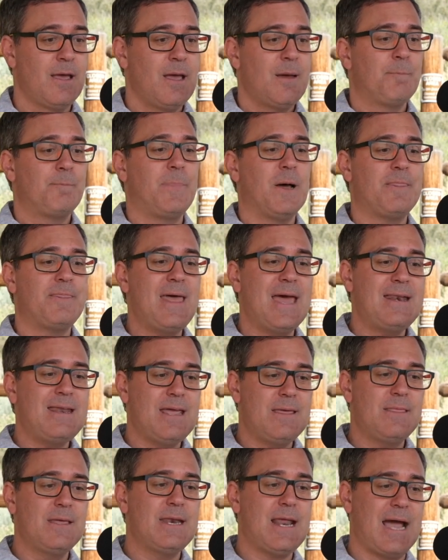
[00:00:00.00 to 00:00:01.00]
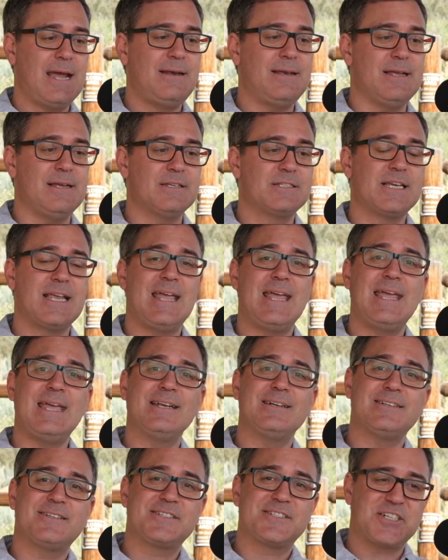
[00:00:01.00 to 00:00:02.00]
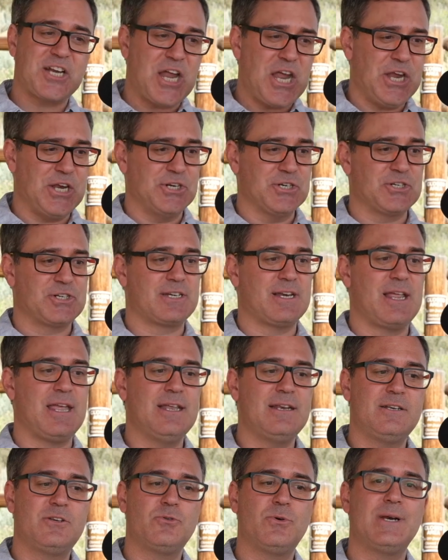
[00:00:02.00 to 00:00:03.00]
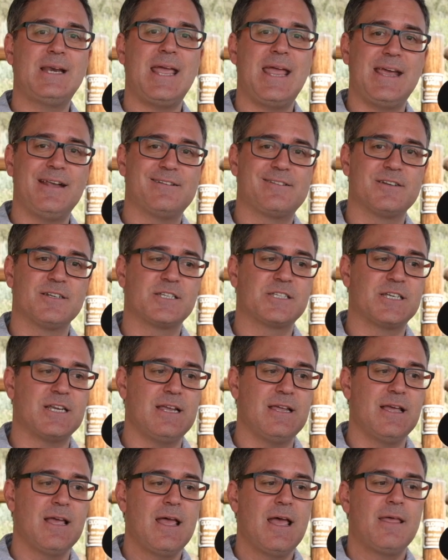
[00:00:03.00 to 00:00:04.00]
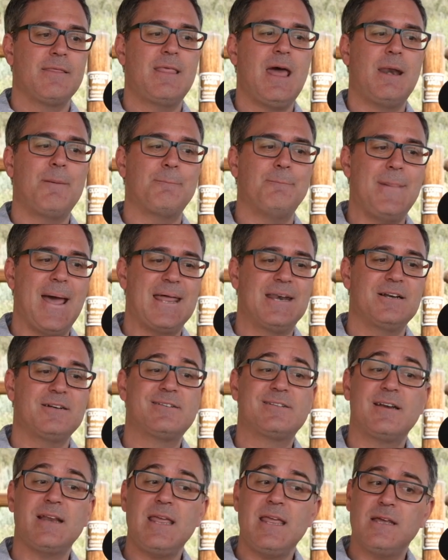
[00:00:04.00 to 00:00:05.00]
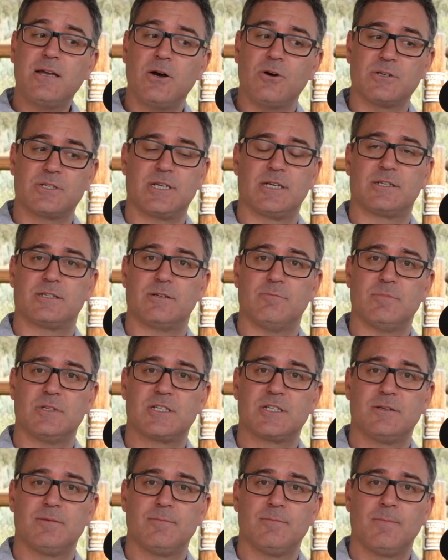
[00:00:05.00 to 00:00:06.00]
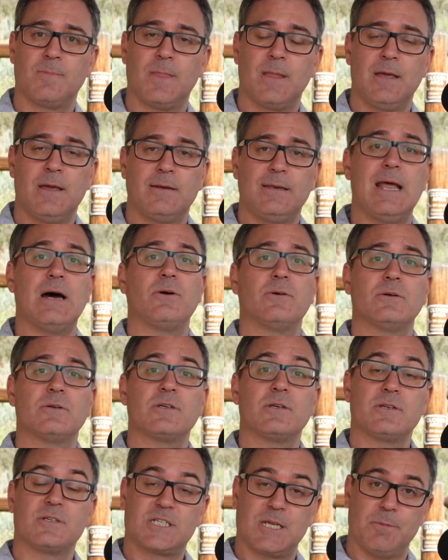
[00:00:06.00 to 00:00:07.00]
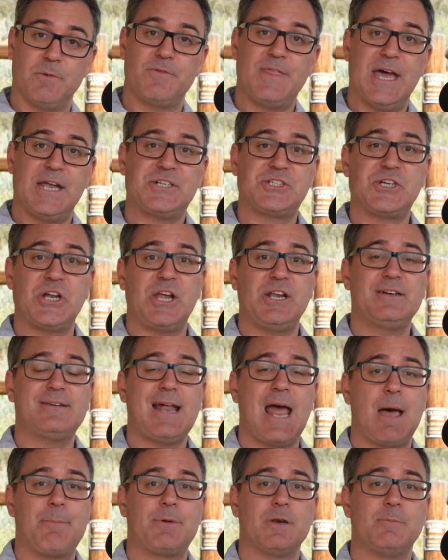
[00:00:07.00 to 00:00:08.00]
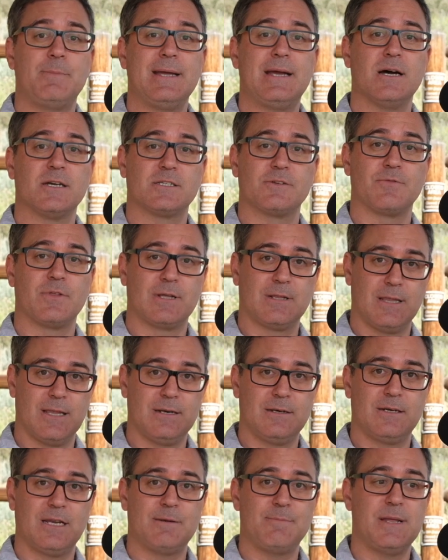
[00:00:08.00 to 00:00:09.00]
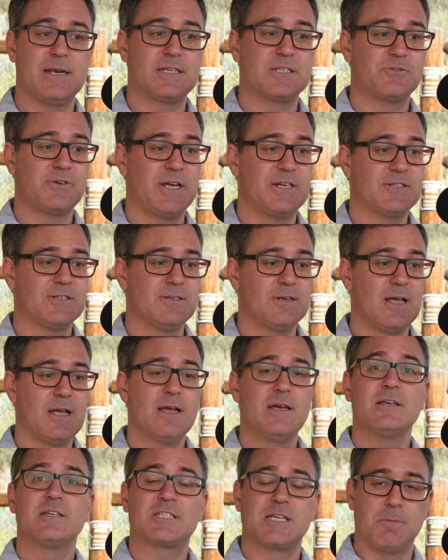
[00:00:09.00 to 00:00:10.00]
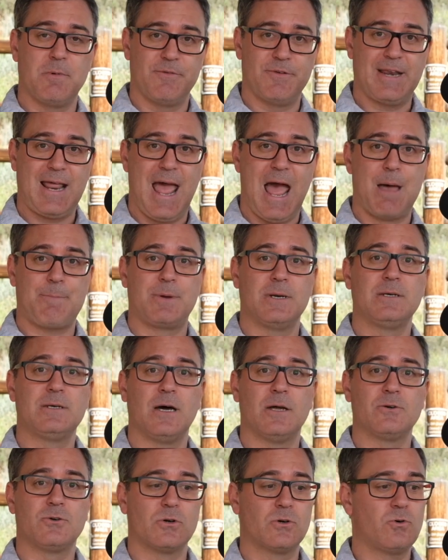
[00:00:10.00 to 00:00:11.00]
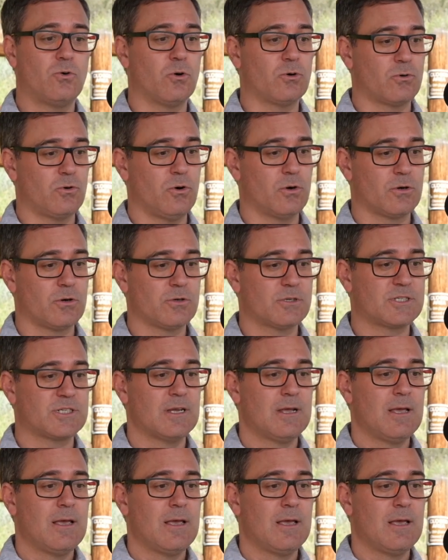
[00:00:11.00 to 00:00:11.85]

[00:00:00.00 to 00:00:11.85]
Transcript: But then in the 90s, it changed into an agency that managed ecosystems. Now, some of that change happened because of the Clinton administration. Some of it happened under court orders.